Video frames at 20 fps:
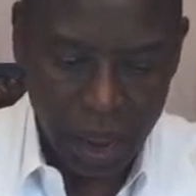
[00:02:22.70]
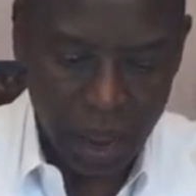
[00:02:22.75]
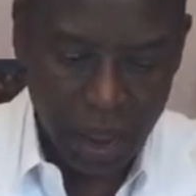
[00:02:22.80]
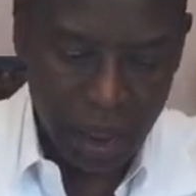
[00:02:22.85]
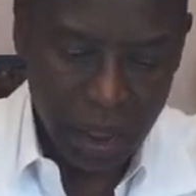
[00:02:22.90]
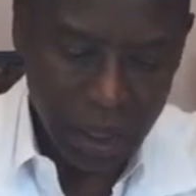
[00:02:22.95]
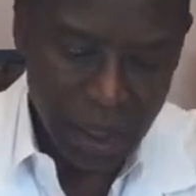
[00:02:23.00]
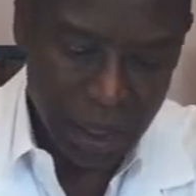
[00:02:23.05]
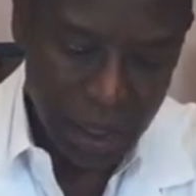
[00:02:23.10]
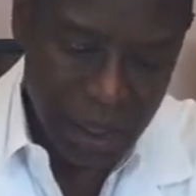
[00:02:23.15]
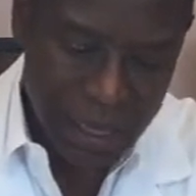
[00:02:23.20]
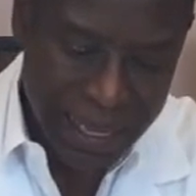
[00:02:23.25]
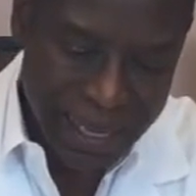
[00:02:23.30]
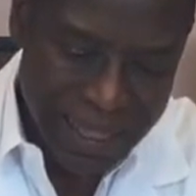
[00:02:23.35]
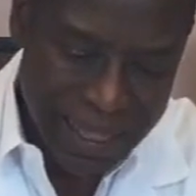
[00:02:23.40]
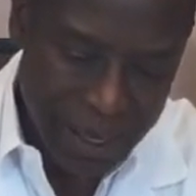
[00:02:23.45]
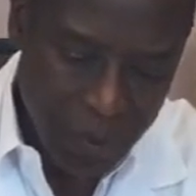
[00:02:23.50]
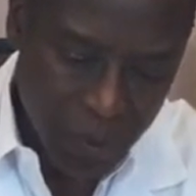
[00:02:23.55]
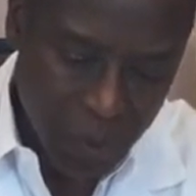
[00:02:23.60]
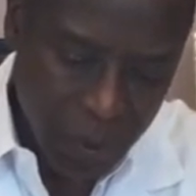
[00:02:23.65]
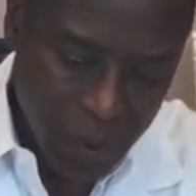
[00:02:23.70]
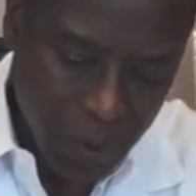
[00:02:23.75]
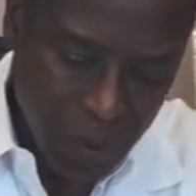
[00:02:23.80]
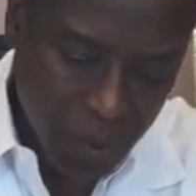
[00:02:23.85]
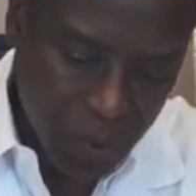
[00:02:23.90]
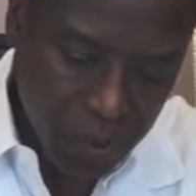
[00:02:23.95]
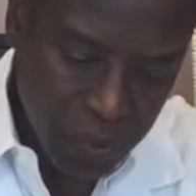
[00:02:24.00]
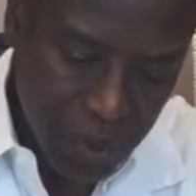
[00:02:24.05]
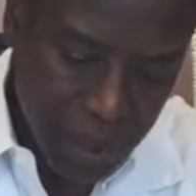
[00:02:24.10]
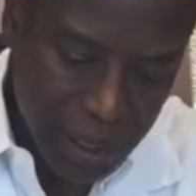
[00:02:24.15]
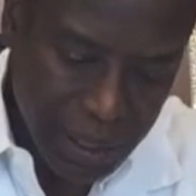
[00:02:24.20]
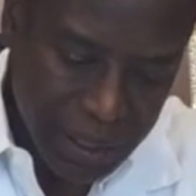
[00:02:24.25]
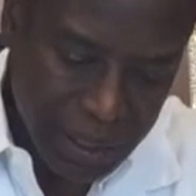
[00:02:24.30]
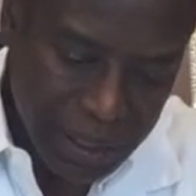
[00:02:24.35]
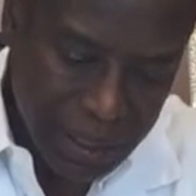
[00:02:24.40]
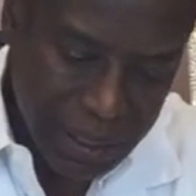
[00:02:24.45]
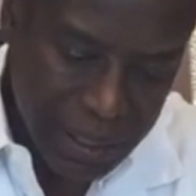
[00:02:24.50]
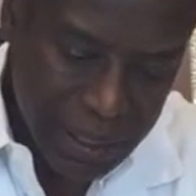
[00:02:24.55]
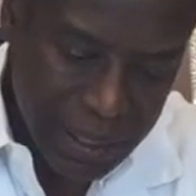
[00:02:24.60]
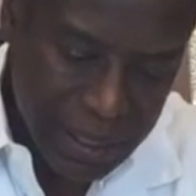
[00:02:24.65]
and then we will run it
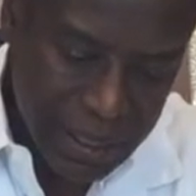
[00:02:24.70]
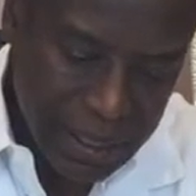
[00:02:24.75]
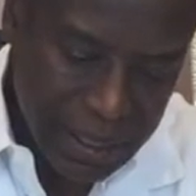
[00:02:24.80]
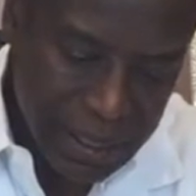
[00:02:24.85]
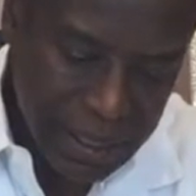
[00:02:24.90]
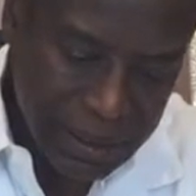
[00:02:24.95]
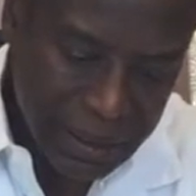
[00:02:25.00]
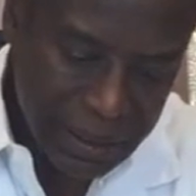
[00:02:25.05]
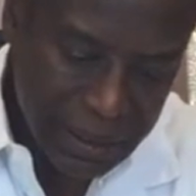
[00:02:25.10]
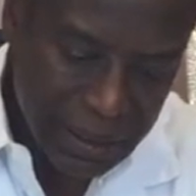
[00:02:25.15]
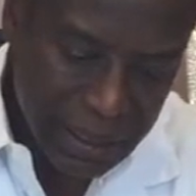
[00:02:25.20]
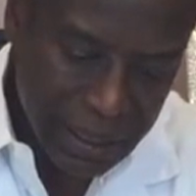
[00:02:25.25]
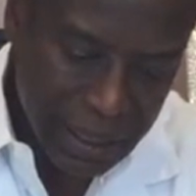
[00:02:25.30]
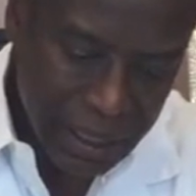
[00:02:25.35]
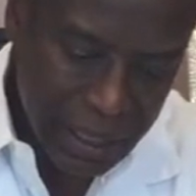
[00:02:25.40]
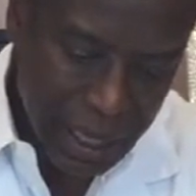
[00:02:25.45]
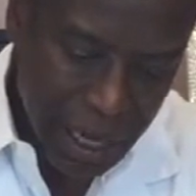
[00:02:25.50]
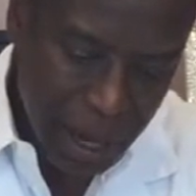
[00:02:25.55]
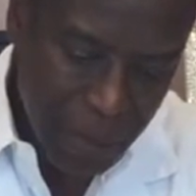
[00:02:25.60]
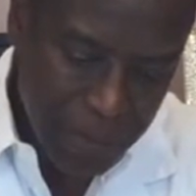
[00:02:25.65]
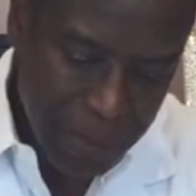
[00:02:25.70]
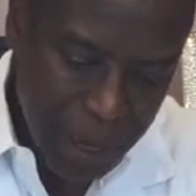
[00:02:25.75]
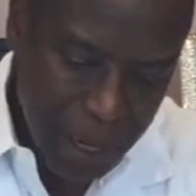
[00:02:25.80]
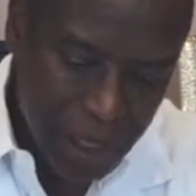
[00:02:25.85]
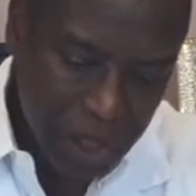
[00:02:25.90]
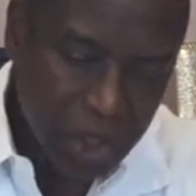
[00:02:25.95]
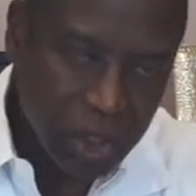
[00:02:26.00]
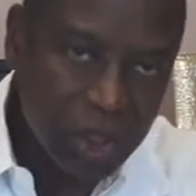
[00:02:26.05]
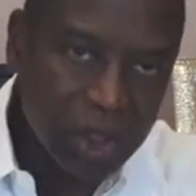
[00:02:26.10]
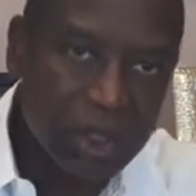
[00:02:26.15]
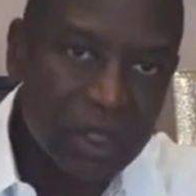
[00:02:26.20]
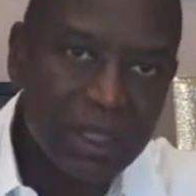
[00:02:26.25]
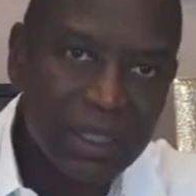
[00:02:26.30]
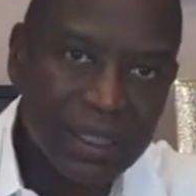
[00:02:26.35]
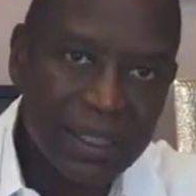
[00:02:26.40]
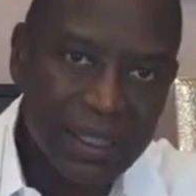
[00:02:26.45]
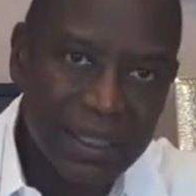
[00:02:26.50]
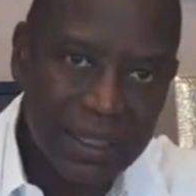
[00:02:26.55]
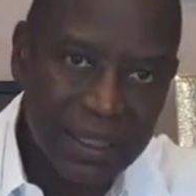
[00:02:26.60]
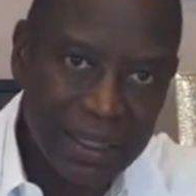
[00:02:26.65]
in the skin, up under the
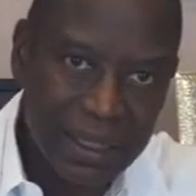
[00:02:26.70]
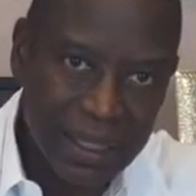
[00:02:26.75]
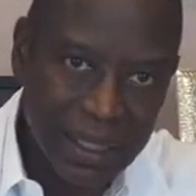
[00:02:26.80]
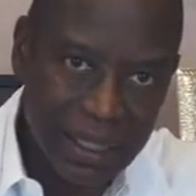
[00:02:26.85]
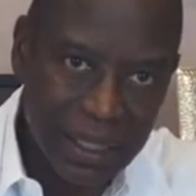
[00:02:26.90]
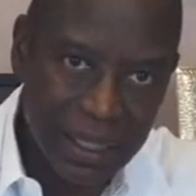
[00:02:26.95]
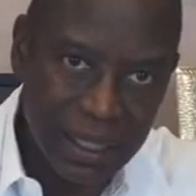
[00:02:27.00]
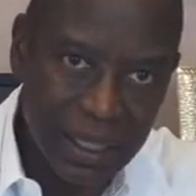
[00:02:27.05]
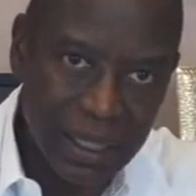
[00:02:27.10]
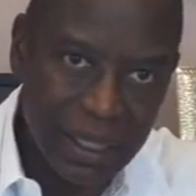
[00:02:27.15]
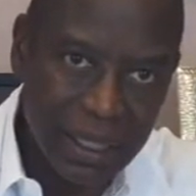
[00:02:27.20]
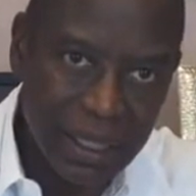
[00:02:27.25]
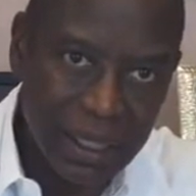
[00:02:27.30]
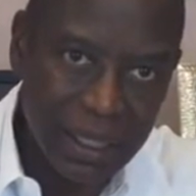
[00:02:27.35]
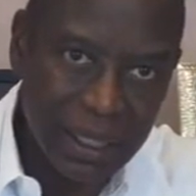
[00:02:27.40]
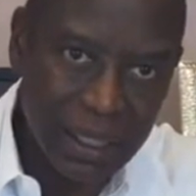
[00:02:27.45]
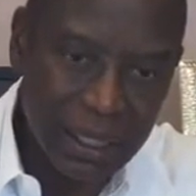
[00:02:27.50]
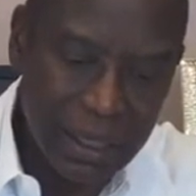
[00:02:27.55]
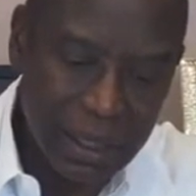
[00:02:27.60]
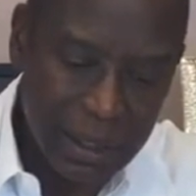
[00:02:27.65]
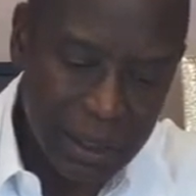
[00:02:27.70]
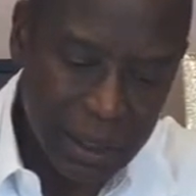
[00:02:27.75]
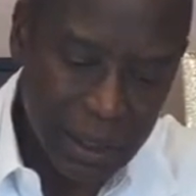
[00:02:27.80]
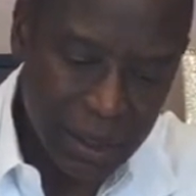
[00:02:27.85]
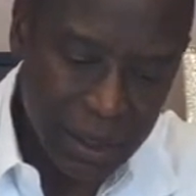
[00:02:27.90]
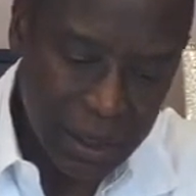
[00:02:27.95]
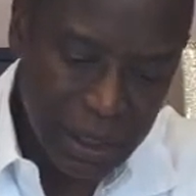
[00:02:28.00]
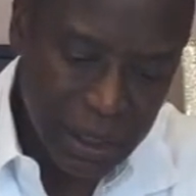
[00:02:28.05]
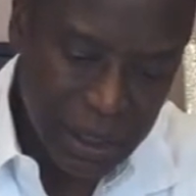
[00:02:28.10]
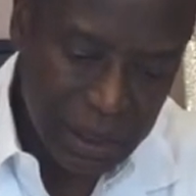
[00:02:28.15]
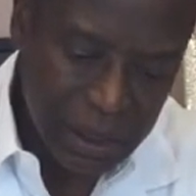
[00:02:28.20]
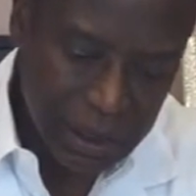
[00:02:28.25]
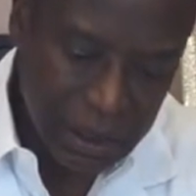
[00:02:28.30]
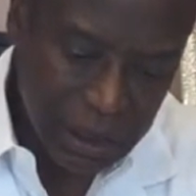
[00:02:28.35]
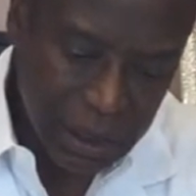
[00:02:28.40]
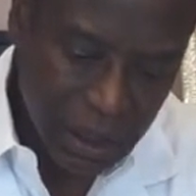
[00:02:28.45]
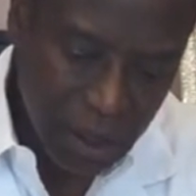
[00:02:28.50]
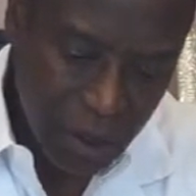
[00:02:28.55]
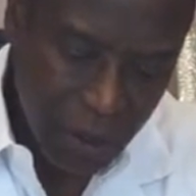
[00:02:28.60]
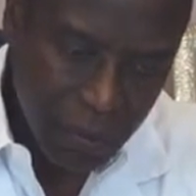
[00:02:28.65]
skin, okay,
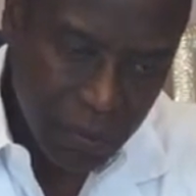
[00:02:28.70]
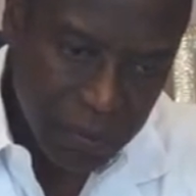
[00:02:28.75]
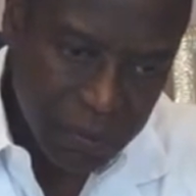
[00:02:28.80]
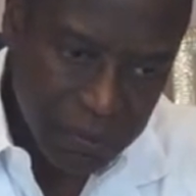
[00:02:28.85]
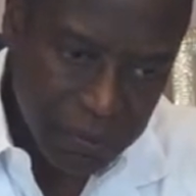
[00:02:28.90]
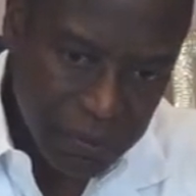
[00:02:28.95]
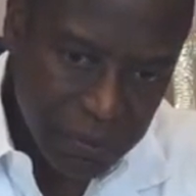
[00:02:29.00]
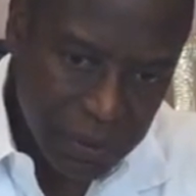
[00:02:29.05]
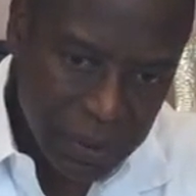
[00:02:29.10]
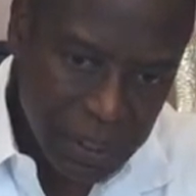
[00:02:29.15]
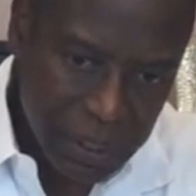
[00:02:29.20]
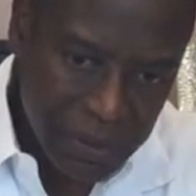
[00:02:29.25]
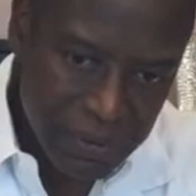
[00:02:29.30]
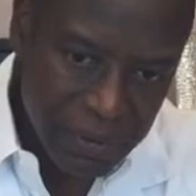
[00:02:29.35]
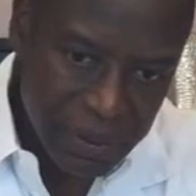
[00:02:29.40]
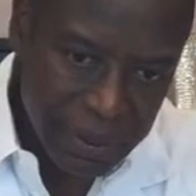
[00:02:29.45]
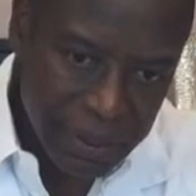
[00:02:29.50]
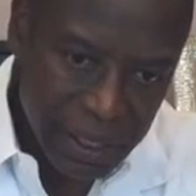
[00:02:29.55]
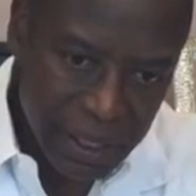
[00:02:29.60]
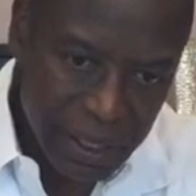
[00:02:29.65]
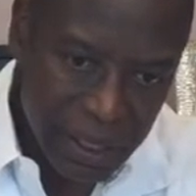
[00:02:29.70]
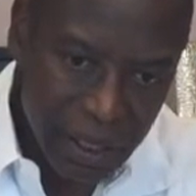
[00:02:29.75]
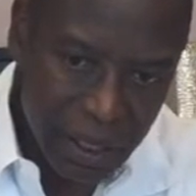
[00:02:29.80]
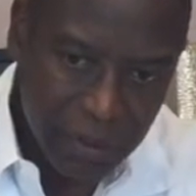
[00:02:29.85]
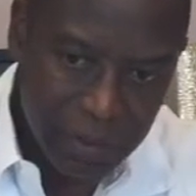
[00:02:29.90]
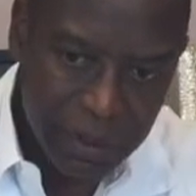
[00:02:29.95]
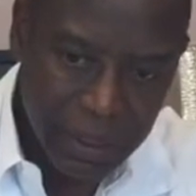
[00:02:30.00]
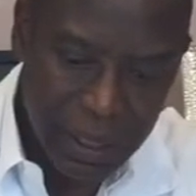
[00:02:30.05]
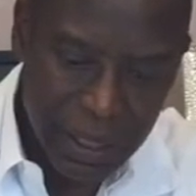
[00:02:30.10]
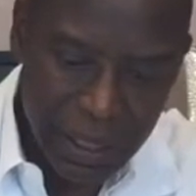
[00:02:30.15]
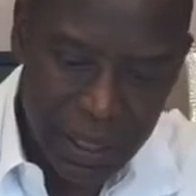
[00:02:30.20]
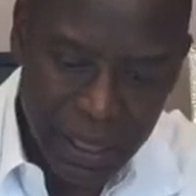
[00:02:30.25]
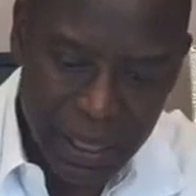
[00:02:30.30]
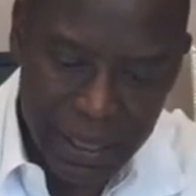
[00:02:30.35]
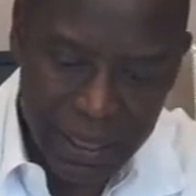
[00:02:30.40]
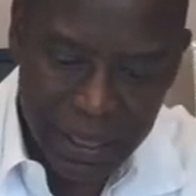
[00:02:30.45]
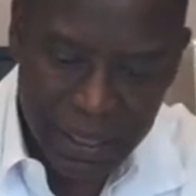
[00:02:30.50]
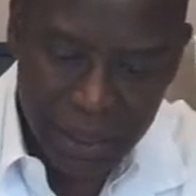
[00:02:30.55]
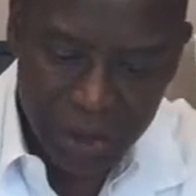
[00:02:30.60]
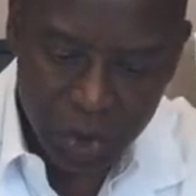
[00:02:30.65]
to help free everything up,
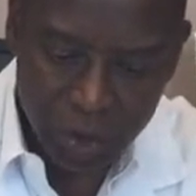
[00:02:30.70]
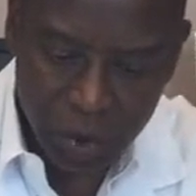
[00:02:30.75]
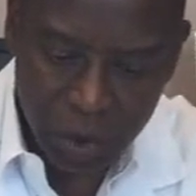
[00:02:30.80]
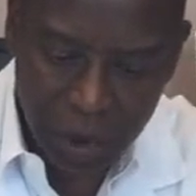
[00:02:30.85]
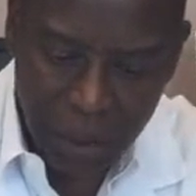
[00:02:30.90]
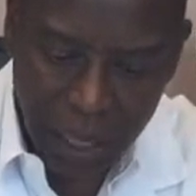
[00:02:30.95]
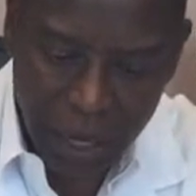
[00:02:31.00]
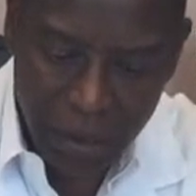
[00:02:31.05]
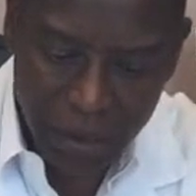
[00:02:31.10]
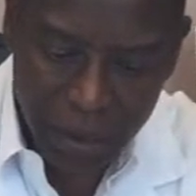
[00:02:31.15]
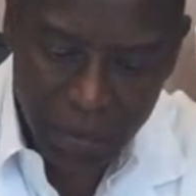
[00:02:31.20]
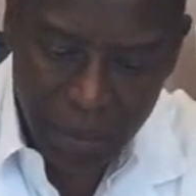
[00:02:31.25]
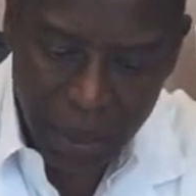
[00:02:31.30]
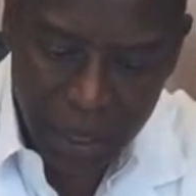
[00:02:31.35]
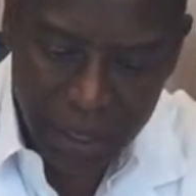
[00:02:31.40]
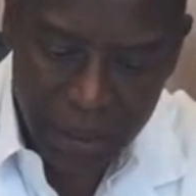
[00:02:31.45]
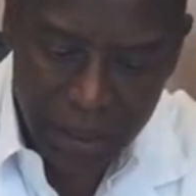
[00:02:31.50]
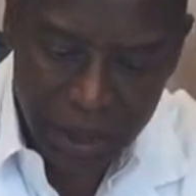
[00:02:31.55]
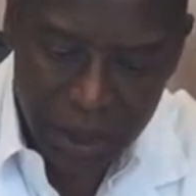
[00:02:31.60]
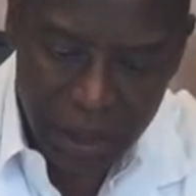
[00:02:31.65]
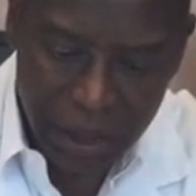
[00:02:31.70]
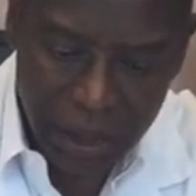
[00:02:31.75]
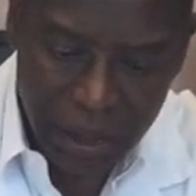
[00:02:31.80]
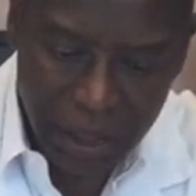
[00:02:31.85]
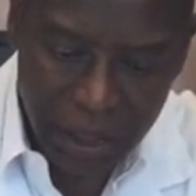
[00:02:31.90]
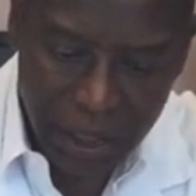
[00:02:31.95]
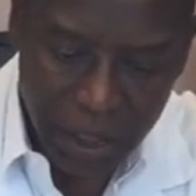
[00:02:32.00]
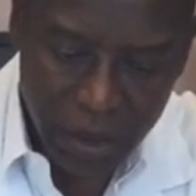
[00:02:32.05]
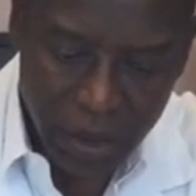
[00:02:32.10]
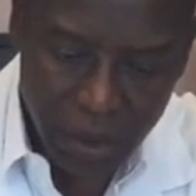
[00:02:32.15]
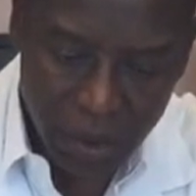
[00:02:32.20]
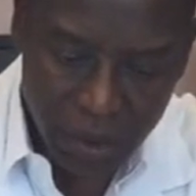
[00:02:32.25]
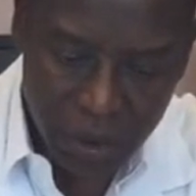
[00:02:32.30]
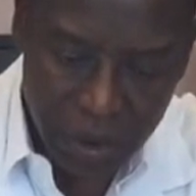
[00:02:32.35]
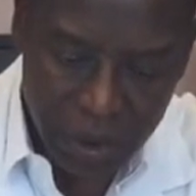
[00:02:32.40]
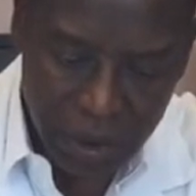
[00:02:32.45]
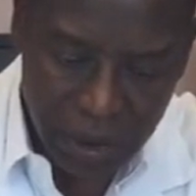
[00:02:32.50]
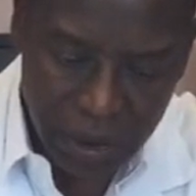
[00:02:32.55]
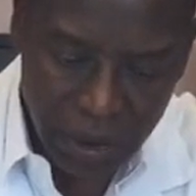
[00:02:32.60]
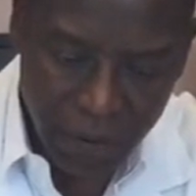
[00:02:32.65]
and then to allow the body to heal,
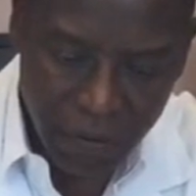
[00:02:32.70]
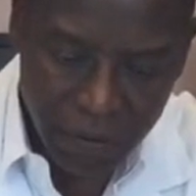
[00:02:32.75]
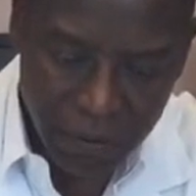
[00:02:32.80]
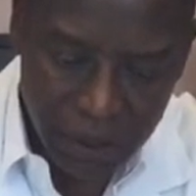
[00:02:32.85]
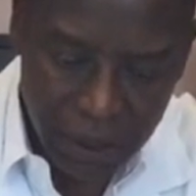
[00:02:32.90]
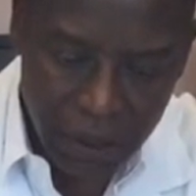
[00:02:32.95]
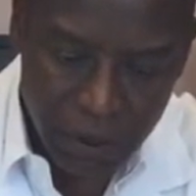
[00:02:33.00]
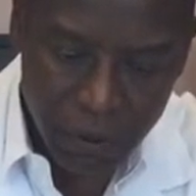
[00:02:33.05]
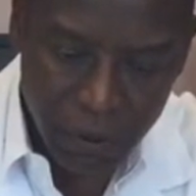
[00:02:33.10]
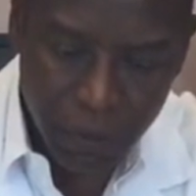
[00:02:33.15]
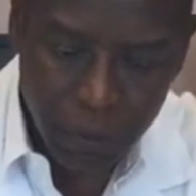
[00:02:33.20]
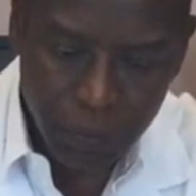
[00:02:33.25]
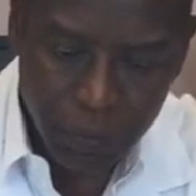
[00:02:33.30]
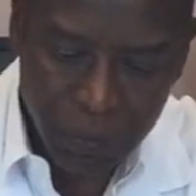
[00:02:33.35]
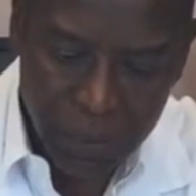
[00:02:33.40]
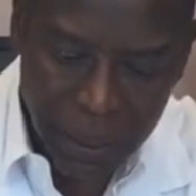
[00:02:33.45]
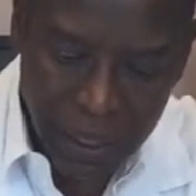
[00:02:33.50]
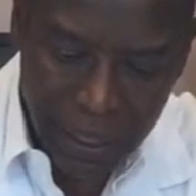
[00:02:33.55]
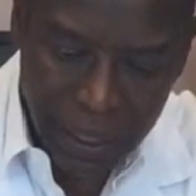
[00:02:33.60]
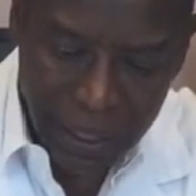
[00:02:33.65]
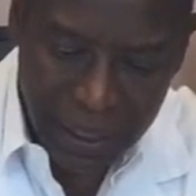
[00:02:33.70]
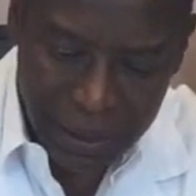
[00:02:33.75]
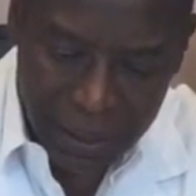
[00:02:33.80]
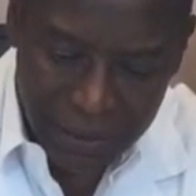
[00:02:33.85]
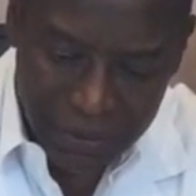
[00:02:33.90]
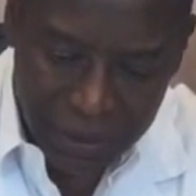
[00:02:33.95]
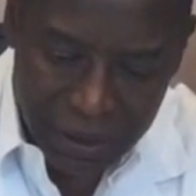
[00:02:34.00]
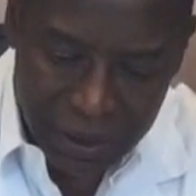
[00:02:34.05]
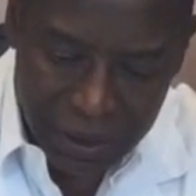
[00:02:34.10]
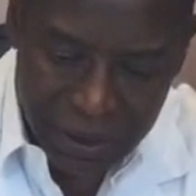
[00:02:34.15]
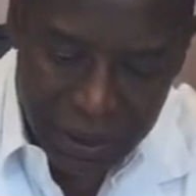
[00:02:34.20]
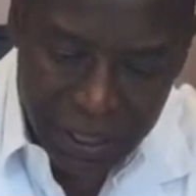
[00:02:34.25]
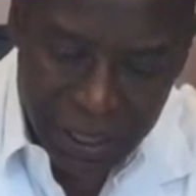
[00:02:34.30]
to self-heal, and give us a